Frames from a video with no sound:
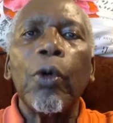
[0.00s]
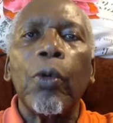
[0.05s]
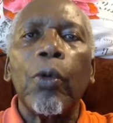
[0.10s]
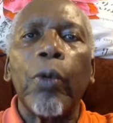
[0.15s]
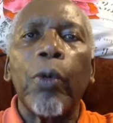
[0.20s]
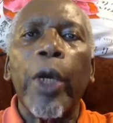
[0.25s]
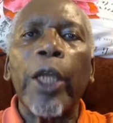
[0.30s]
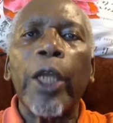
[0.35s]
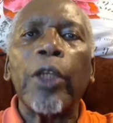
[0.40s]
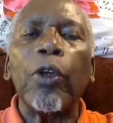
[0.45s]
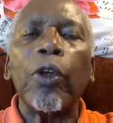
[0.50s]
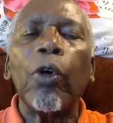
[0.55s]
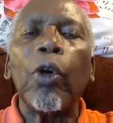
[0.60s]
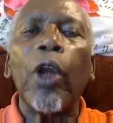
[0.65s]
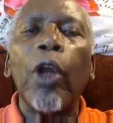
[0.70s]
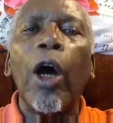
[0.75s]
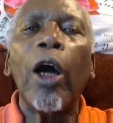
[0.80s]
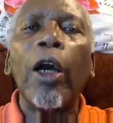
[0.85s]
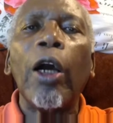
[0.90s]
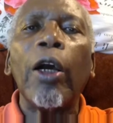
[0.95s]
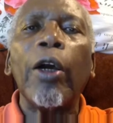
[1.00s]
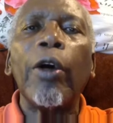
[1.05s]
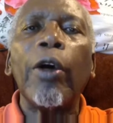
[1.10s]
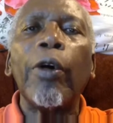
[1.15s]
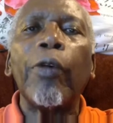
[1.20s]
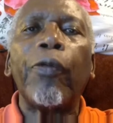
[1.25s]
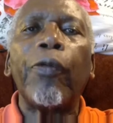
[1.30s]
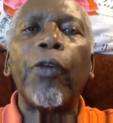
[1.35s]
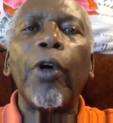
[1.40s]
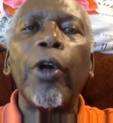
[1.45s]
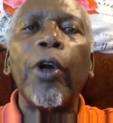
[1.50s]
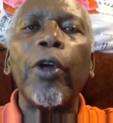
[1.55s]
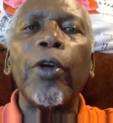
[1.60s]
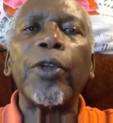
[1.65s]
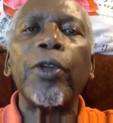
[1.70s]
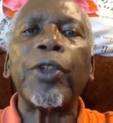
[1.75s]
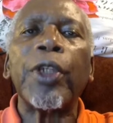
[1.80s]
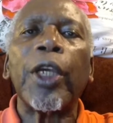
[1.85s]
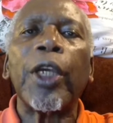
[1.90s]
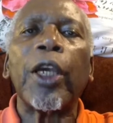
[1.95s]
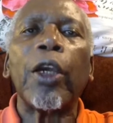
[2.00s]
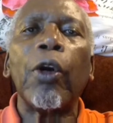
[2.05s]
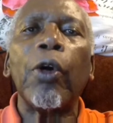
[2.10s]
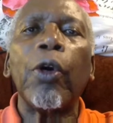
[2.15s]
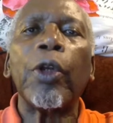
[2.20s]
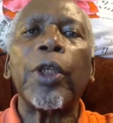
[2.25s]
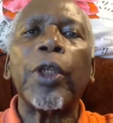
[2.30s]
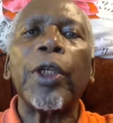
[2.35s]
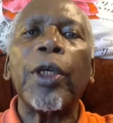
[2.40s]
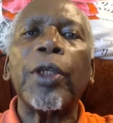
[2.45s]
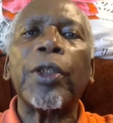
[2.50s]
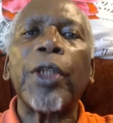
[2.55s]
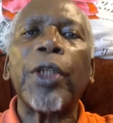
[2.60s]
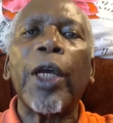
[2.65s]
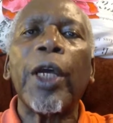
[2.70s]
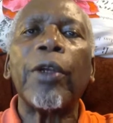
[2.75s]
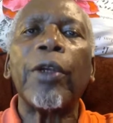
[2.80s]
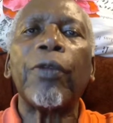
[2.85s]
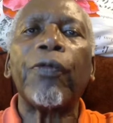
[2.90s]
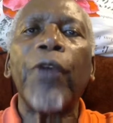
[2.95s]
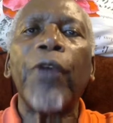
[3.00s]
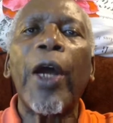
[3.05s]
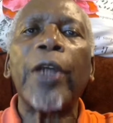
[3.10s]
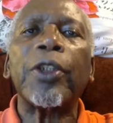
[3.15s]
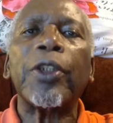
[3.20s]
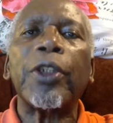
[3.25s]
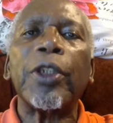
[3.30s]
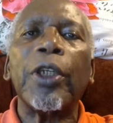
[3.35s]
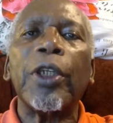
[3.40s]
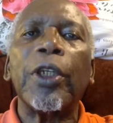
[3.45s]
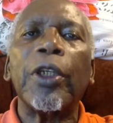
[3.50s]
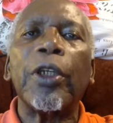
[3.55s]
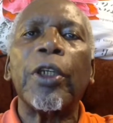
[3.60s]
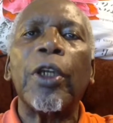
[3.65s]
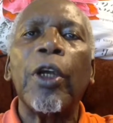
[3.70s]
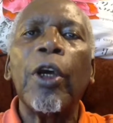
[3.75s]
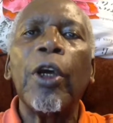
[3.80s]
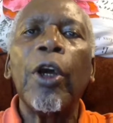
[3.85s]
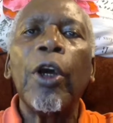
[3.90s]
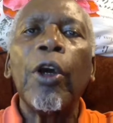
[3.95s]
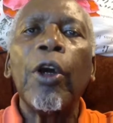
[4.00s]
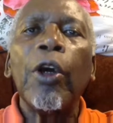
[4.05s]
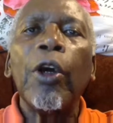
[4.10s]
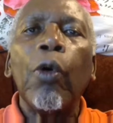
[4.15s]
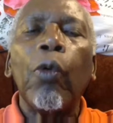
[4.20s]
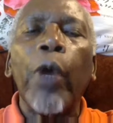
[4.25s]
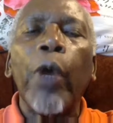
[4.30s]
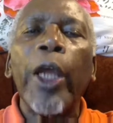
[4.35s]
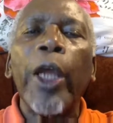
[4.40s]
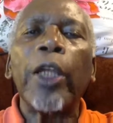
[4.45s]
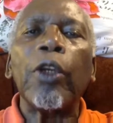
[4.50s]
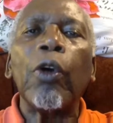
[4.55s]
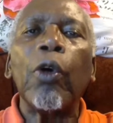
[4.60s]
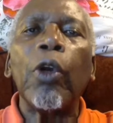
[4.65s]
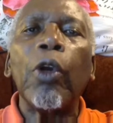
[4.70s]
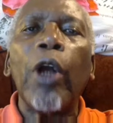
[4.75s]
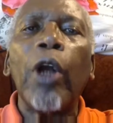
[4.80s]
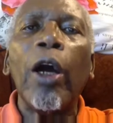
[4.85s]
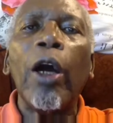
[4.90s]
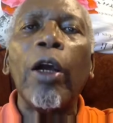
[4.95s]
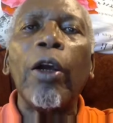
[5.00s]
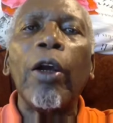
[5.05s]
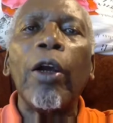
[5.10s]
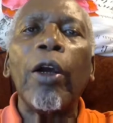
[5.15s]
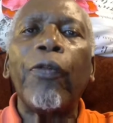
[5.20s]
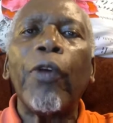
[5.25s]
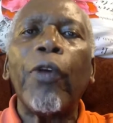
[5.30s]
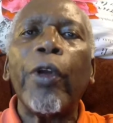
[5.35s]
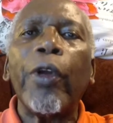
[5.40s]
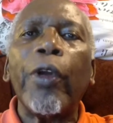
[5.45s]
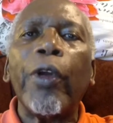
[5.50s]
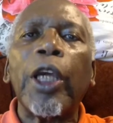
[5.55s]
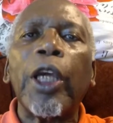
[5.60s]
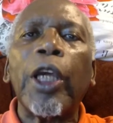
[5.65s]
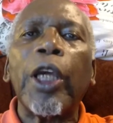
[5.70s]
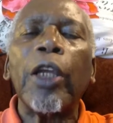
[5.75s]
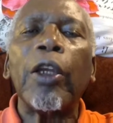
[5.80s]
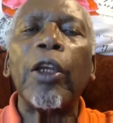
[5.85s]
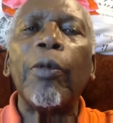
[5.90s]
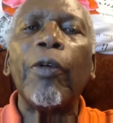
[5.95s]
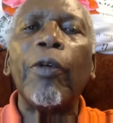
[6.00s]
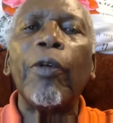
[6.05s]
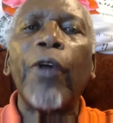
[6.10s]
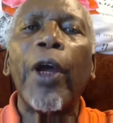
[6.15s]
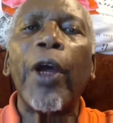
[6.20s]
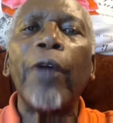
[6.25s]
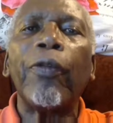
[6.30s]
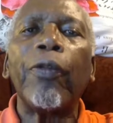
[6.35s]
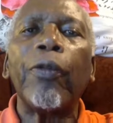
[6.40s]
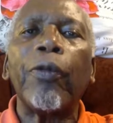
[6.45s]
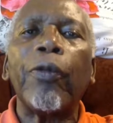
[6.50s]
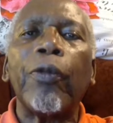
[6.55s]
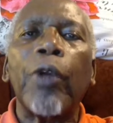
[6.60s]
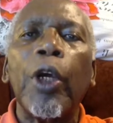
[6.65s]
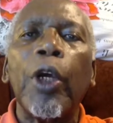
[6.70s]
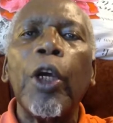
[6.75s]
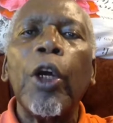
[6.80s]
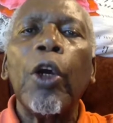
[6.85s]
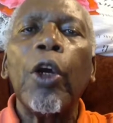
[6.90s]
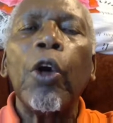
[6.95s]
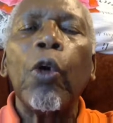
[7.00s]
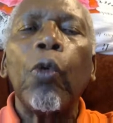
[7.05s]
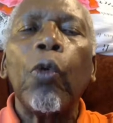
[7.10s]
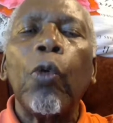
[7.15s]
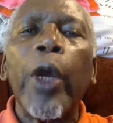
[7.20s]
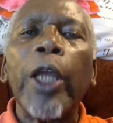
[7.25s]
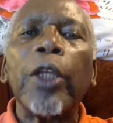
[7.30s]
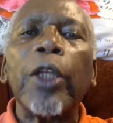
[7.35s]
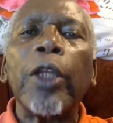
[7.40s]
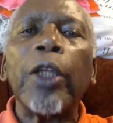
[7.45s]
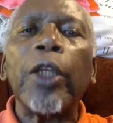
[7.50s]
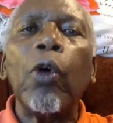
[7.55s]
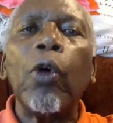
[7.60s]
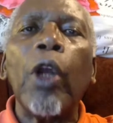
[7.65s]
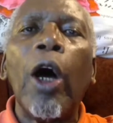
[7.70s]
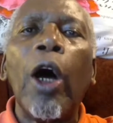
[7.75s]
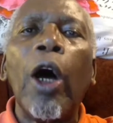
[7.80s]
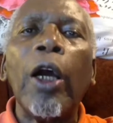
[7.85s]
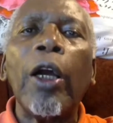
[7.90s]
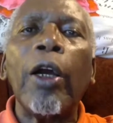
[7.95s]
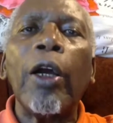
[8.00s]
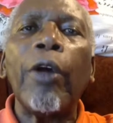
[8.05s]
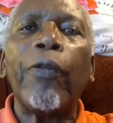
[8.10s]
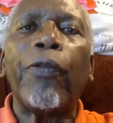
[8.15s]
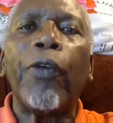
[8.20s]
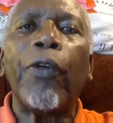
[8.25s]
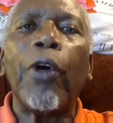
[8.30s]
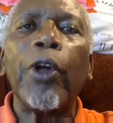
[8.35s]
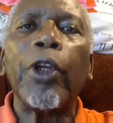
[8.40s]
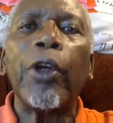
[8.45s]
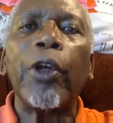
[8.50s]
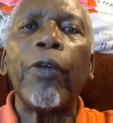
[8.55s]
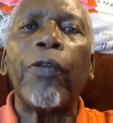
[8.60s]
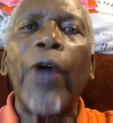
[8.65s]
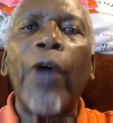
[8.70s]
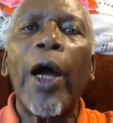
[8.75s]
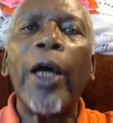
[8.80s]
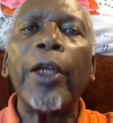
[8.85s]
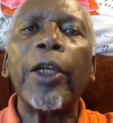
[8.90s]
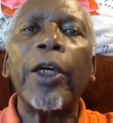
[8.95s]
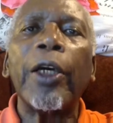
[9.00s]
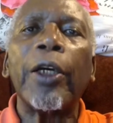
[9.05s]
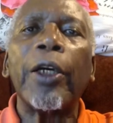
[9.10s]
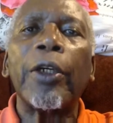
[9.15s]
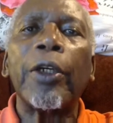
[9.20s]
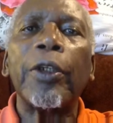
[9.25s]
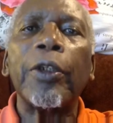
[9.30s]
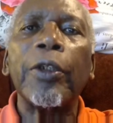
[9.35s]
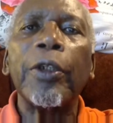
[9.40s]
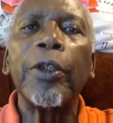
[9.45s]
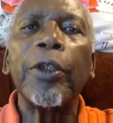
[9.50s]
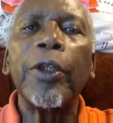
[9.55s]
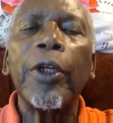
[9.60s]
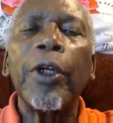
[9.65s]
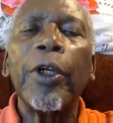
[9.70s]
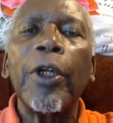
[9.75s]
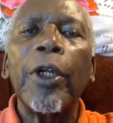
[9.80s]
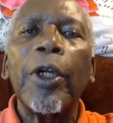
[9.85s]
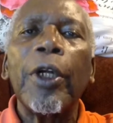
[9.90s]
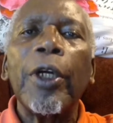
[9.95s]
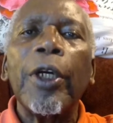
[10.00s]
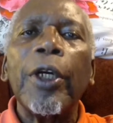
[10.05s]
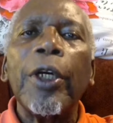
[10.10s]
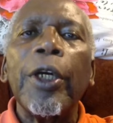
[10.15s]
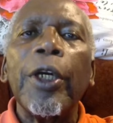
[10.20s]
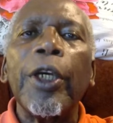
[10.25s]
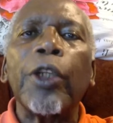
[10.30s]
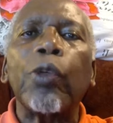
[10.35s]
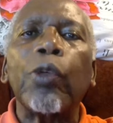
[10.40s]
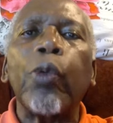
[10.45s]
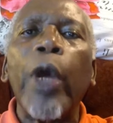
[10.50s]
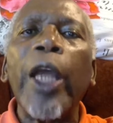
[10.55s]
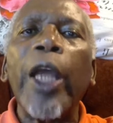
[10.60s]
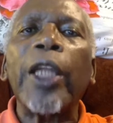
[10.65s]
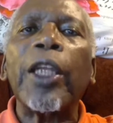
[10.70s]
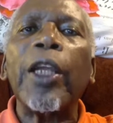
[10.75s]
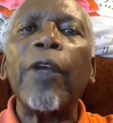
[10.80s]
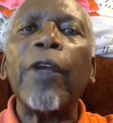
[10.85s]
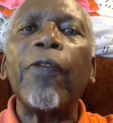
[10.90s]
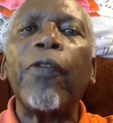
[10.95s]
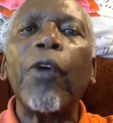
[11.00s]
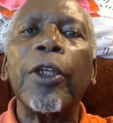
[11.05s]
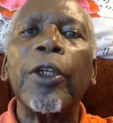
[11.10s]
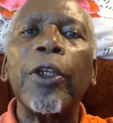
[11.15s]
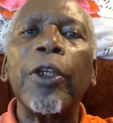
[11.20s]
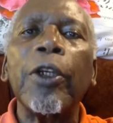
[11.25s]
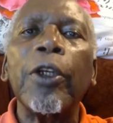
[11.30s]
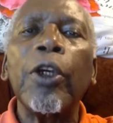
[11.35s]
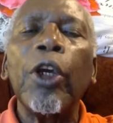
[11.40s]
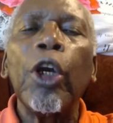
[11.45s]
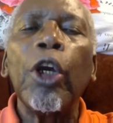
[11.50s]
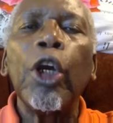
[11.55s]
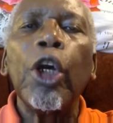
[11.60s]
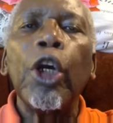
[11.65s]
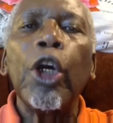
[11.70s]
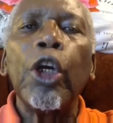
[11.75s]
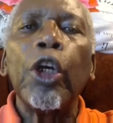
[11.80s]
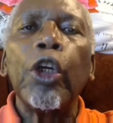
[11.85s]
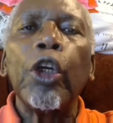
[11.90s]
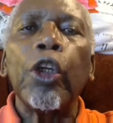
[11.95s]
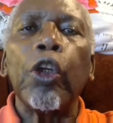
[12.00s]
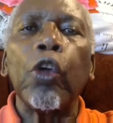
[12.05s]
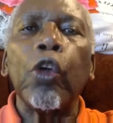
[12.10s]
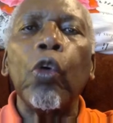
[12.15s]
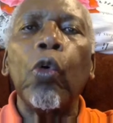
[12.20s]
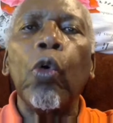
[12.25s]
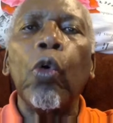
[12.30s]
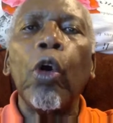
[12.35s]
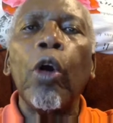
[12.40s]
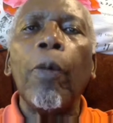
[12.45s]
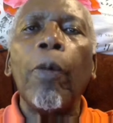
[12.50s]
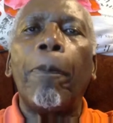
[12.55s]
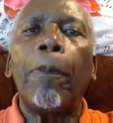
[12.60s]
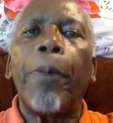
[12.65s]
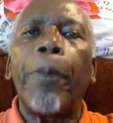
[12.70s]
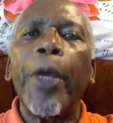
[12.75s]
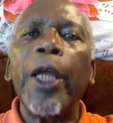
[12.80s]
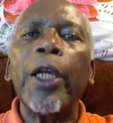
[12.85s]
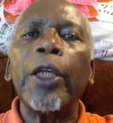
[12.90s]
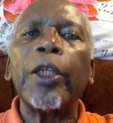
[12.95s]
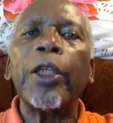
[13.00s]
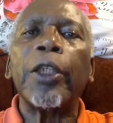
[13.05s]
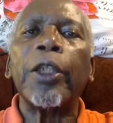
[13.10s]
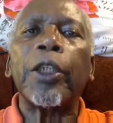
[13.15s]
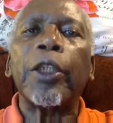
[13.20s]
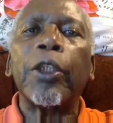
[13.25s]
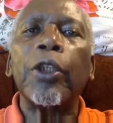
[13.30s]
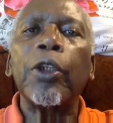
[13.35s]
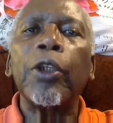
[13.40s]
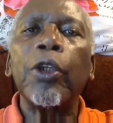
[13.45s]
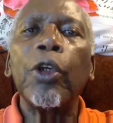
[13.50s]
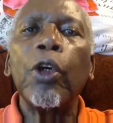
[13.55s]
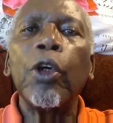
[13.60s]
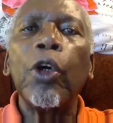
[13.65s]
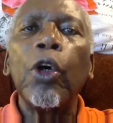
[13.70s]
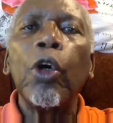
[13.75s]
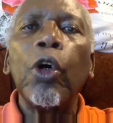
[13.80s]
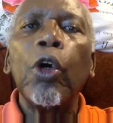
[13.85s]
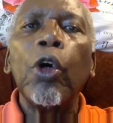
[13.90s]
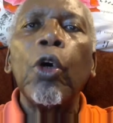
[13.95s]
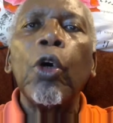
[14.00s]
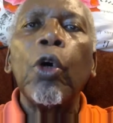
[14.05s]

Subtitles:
Wait no longer for your security and satisfaction. Wait no longer for the kingdom of heaven. Wait no longer for nirvana. It's waiting for you on the inside. You were built